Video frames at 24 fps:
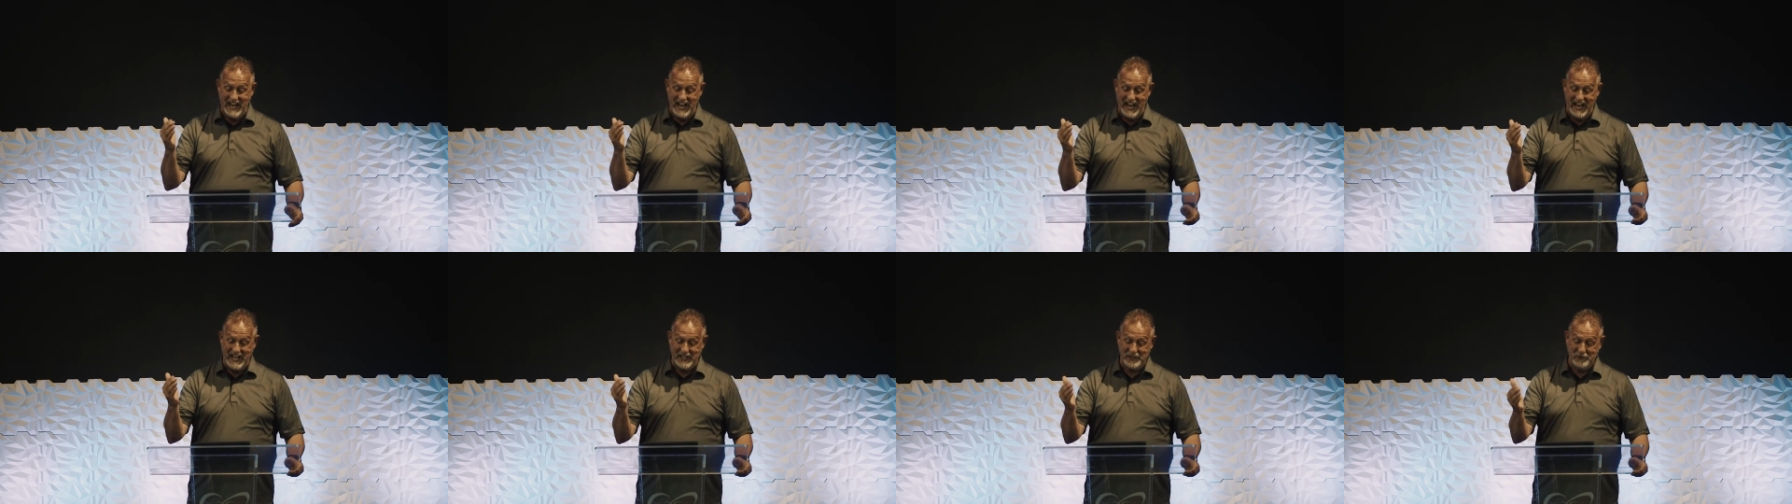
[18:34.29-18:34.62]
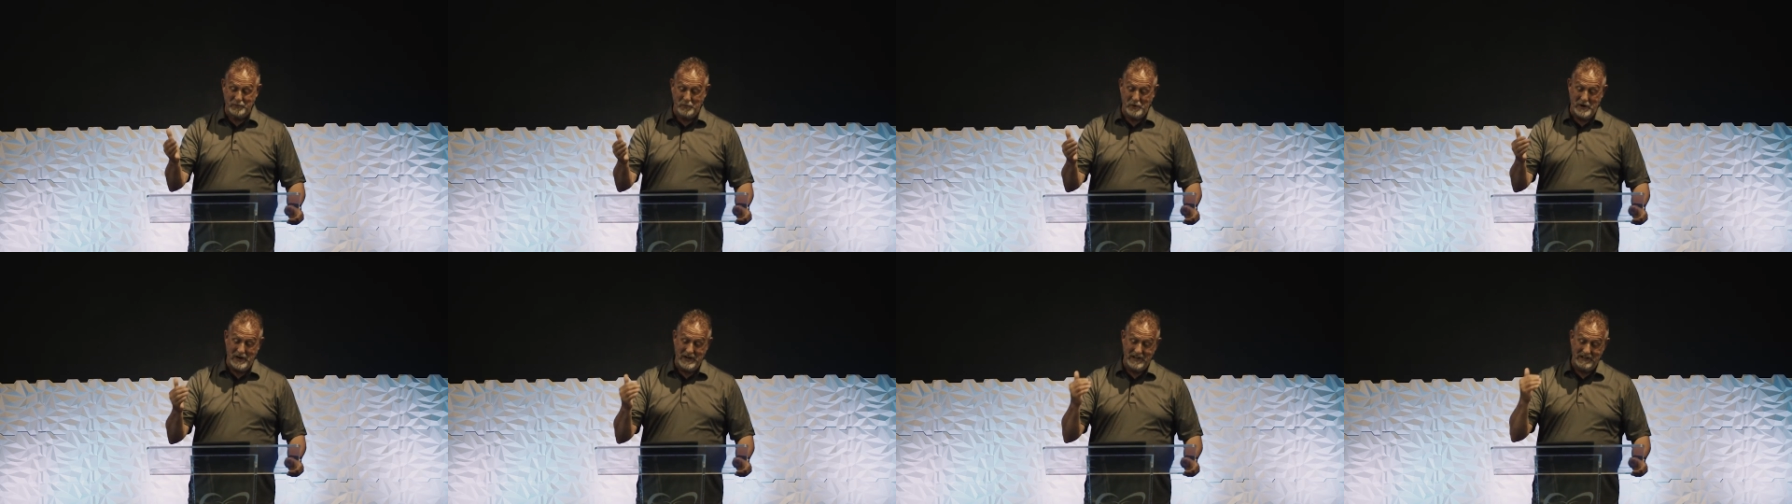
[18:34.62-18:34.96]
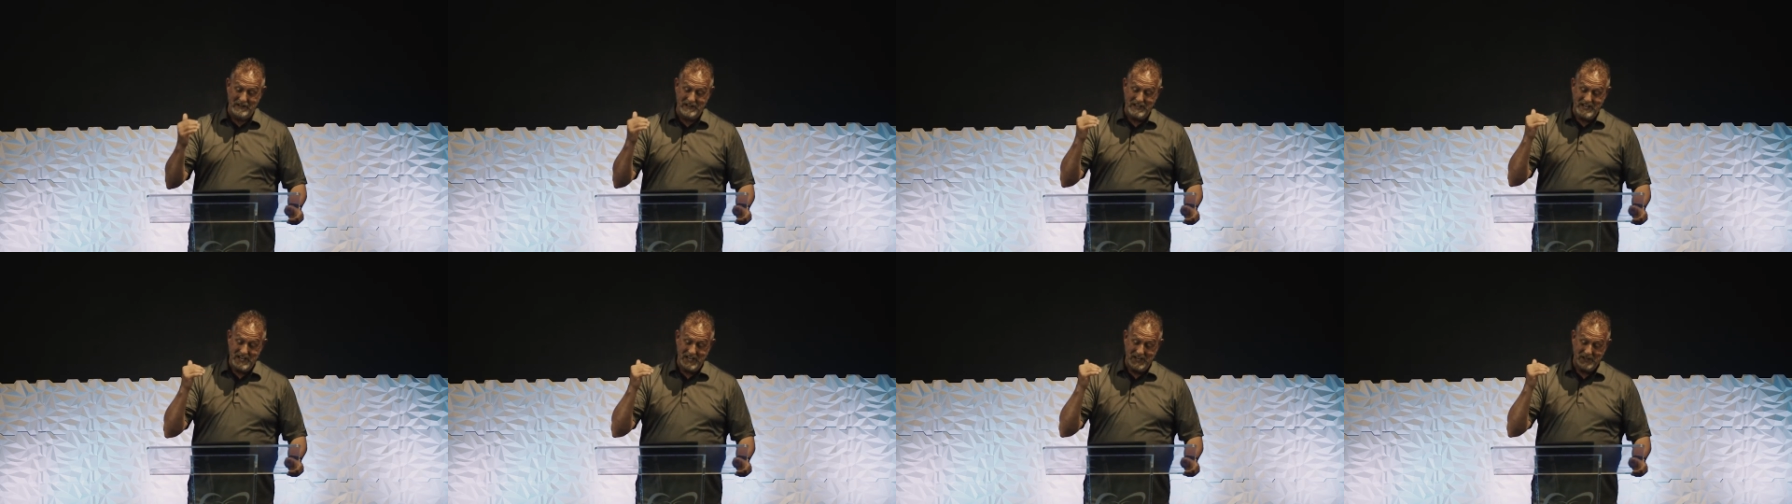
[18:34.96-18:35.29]
as
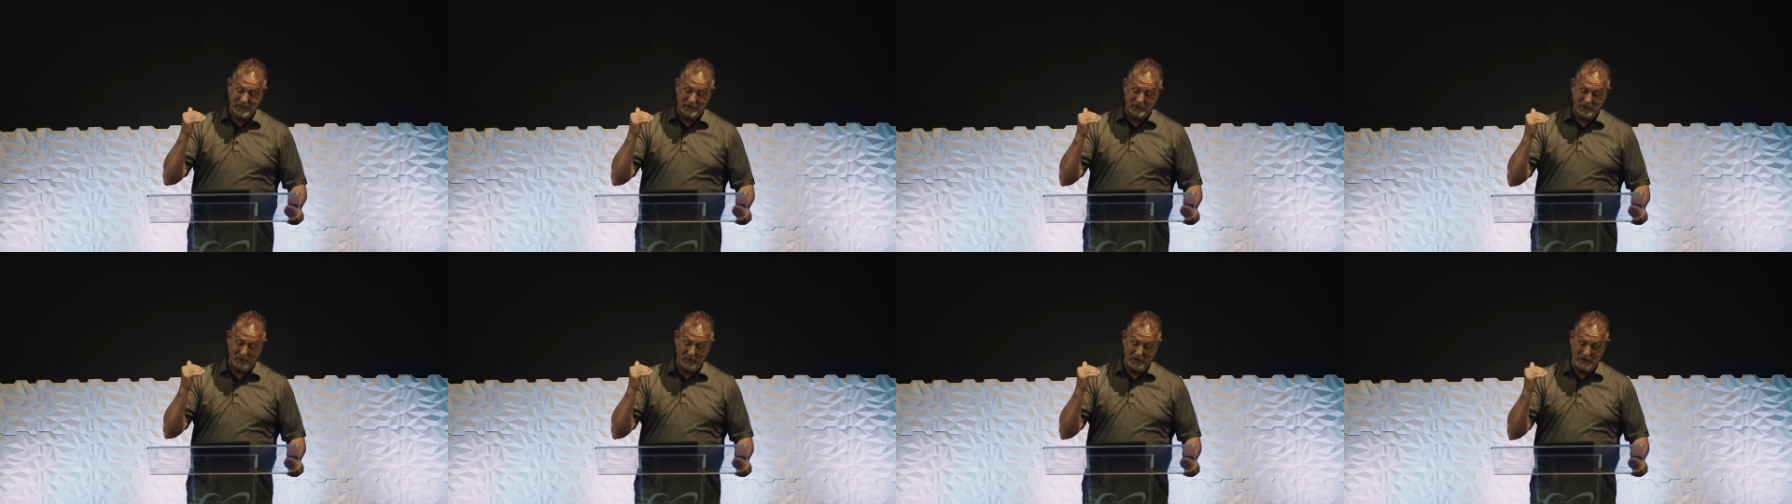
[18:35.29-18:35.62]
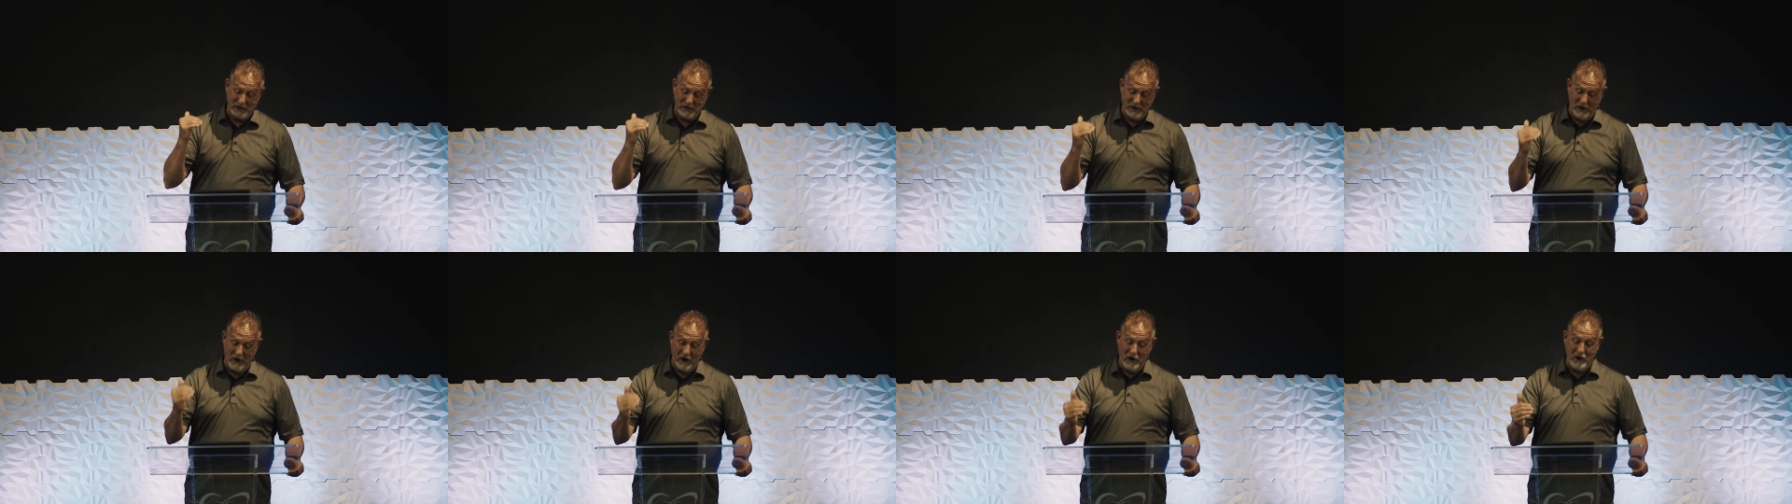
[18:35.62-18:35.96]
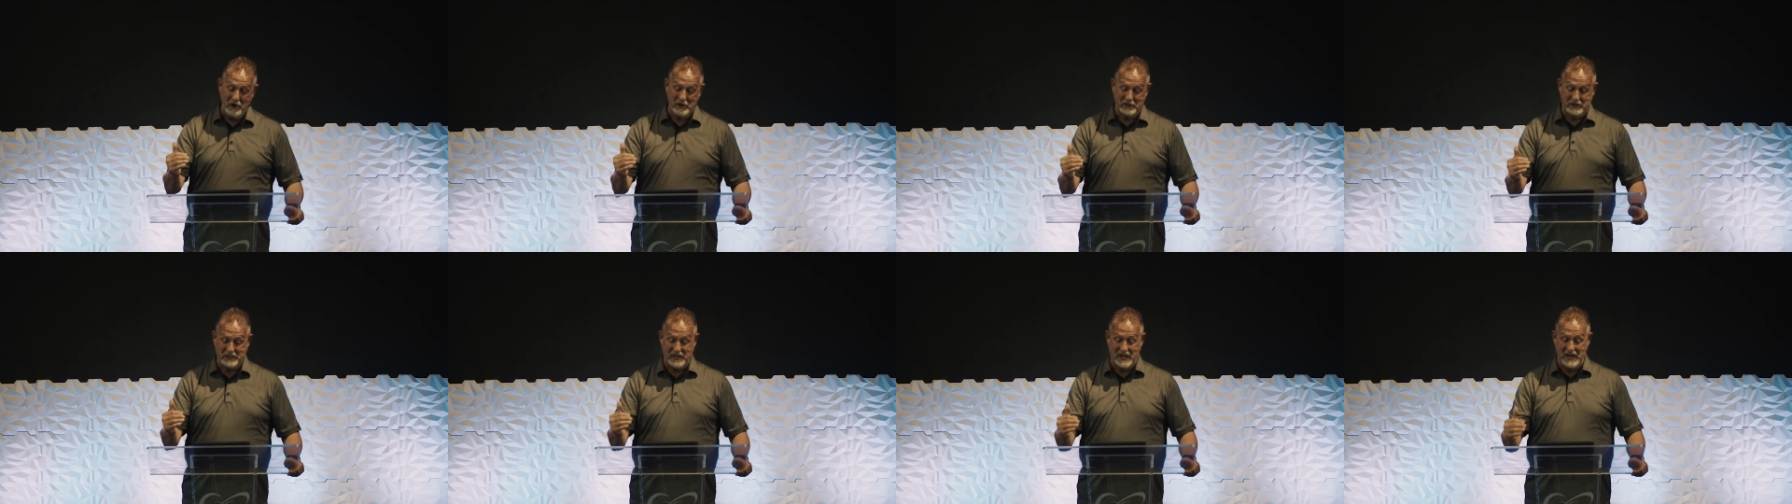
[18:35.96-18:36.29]
well during
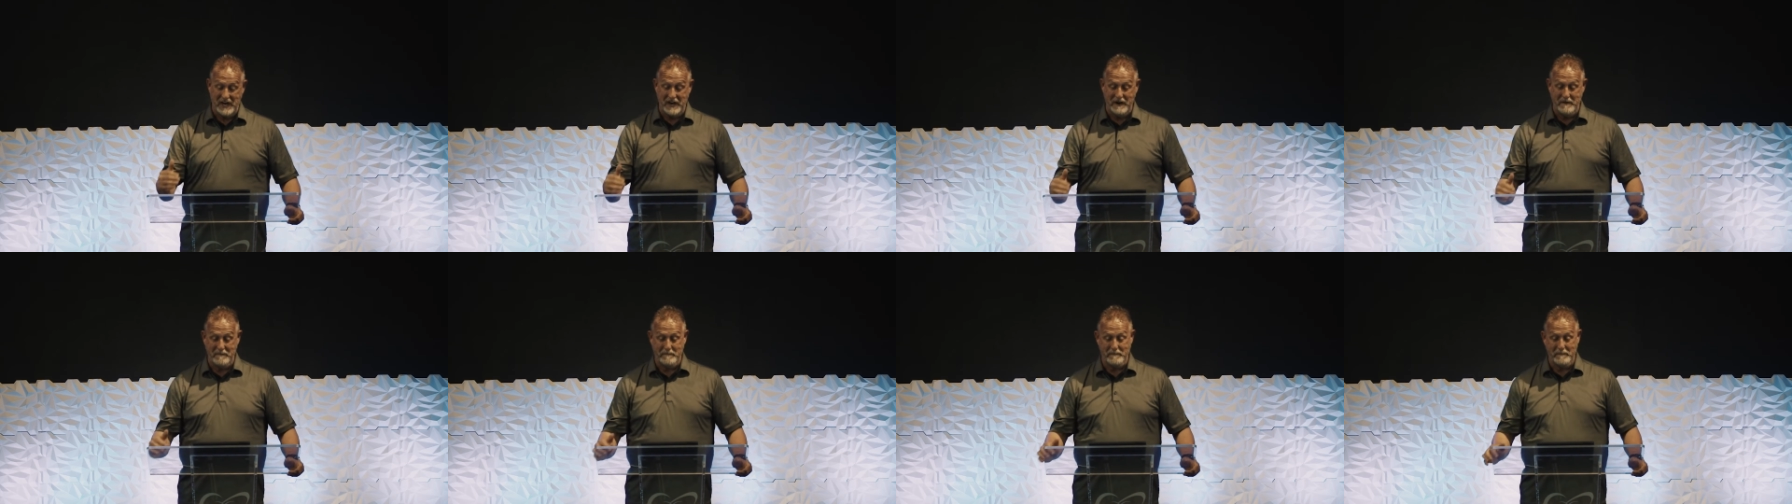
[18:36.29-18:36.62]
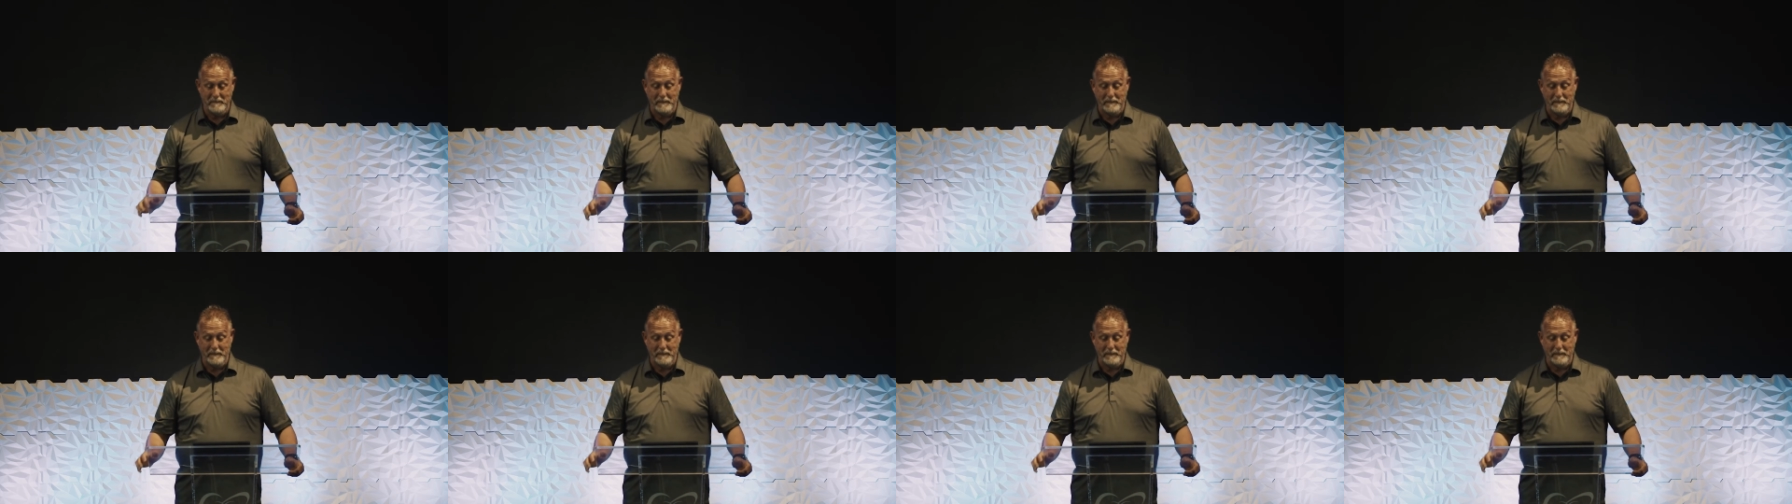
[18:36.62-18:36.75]
our time.